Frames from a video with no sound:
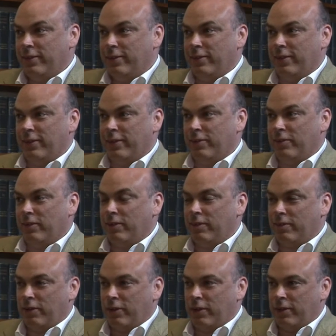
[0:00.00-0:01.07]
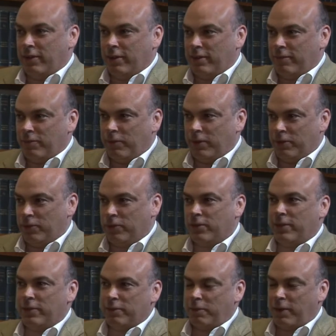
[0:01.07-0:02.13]
You know, when a dog
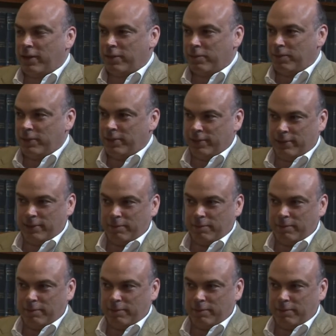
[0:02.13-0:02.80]
goes about its business,